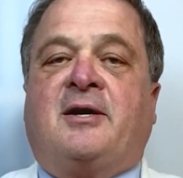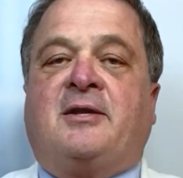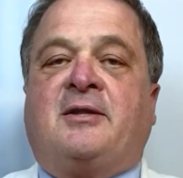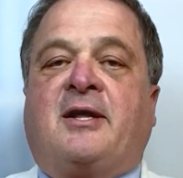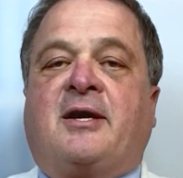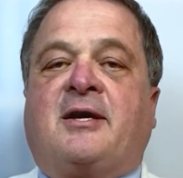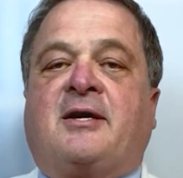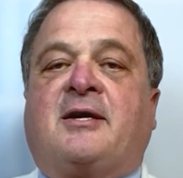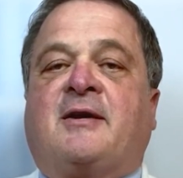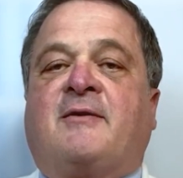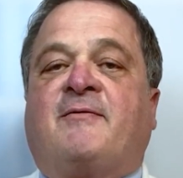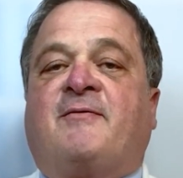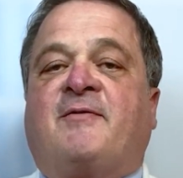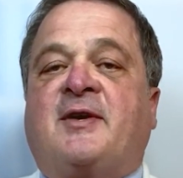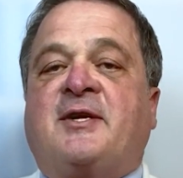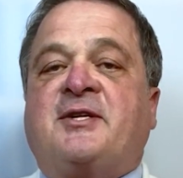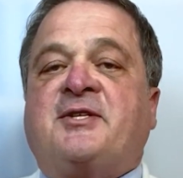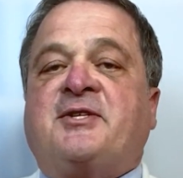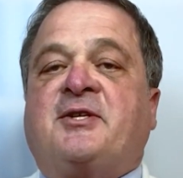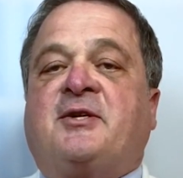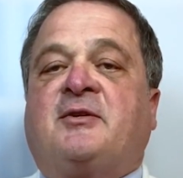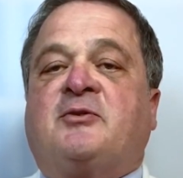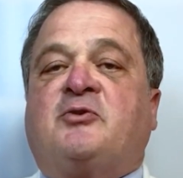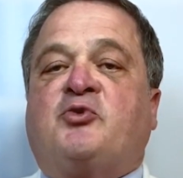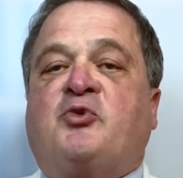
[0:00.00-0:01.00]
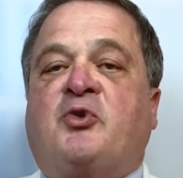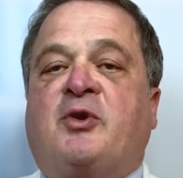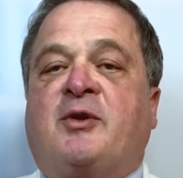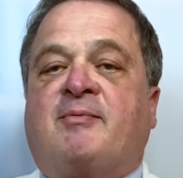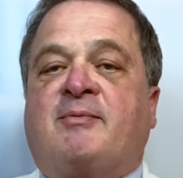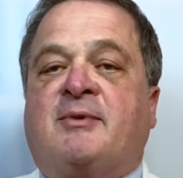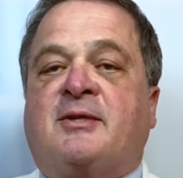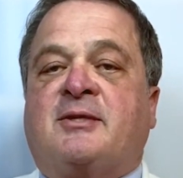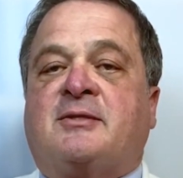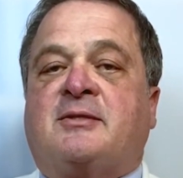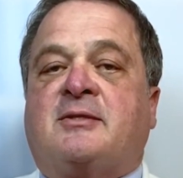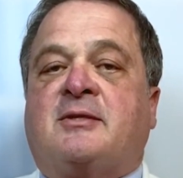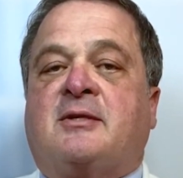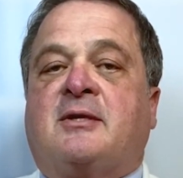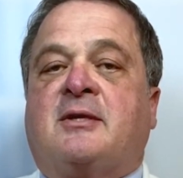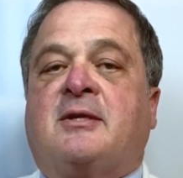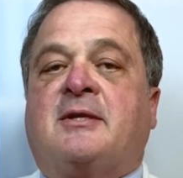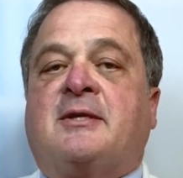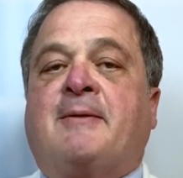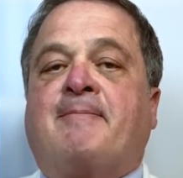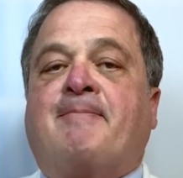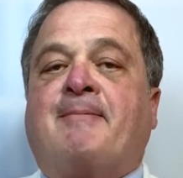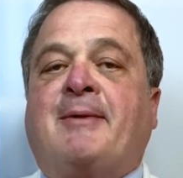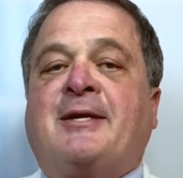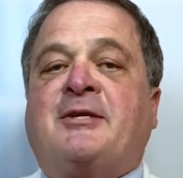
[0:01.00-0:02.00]
Unlike conventional treatments,
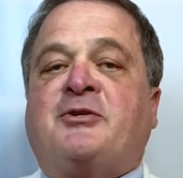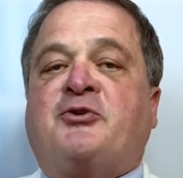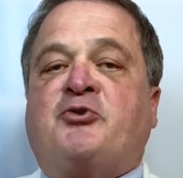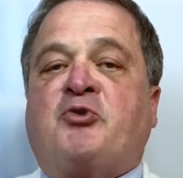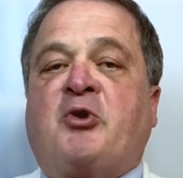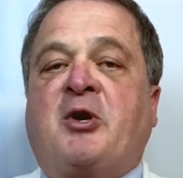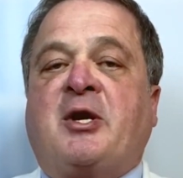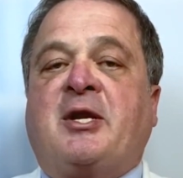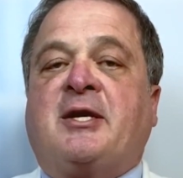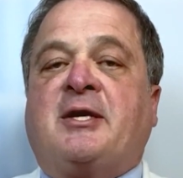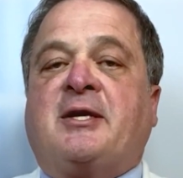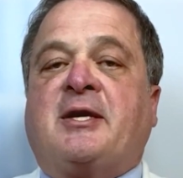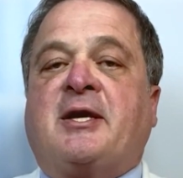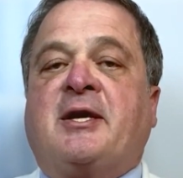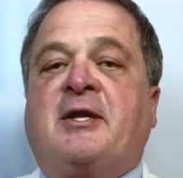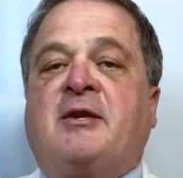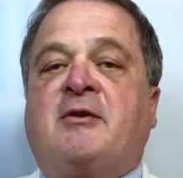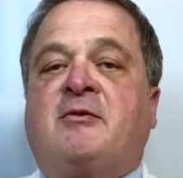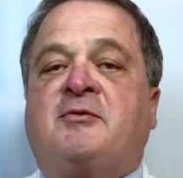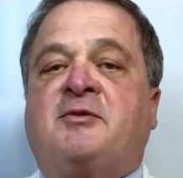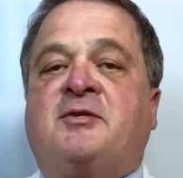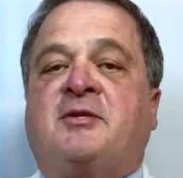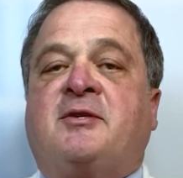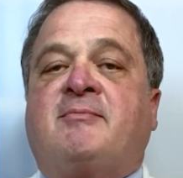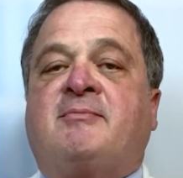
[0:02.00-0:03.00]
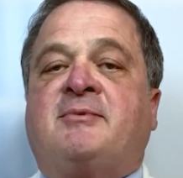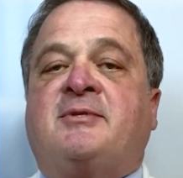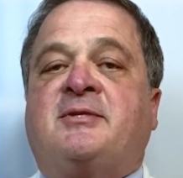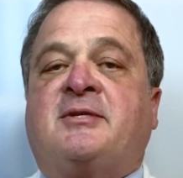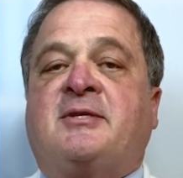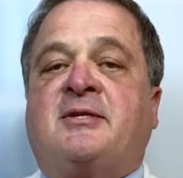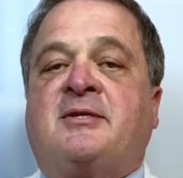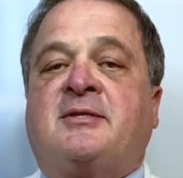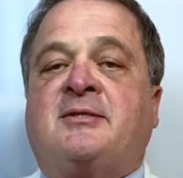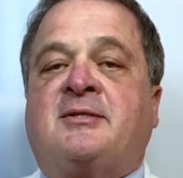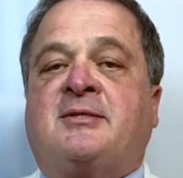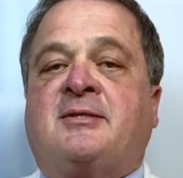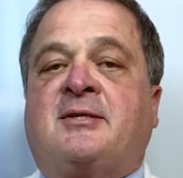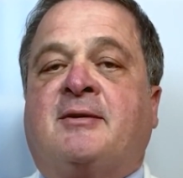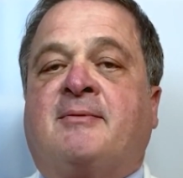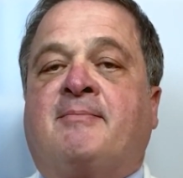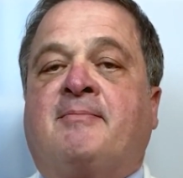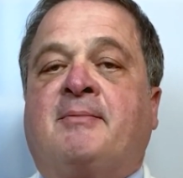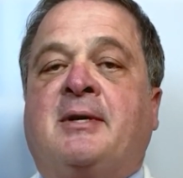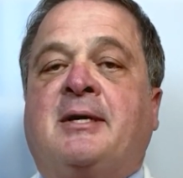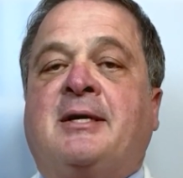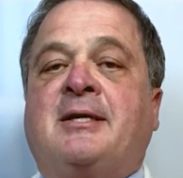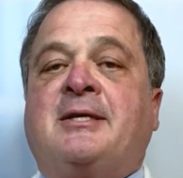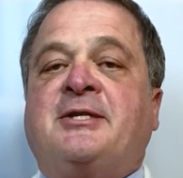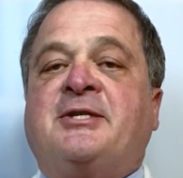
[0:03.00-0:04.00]
the Medtronic InterStim
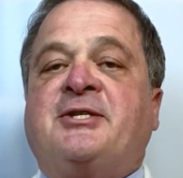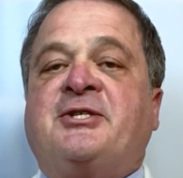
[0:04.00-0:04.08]
system